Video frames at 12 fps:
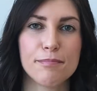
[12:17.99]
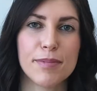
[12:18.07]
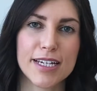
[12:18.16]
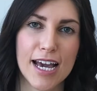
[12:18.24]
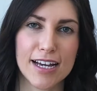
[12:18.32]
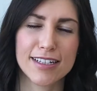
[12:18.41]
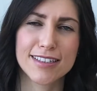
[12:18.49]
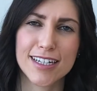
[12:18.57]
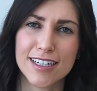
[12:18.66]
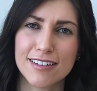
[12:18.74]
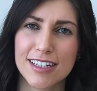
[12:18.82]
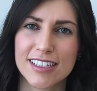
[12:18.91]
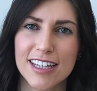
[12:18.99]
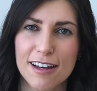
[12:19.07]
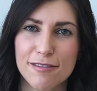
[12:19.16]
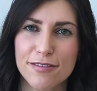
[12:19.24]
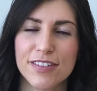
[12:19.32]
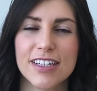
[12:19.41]
But yeah, it's kind of like
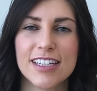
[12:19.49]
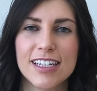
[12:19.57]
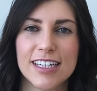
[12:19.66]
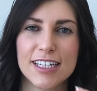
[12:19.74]
that feeling.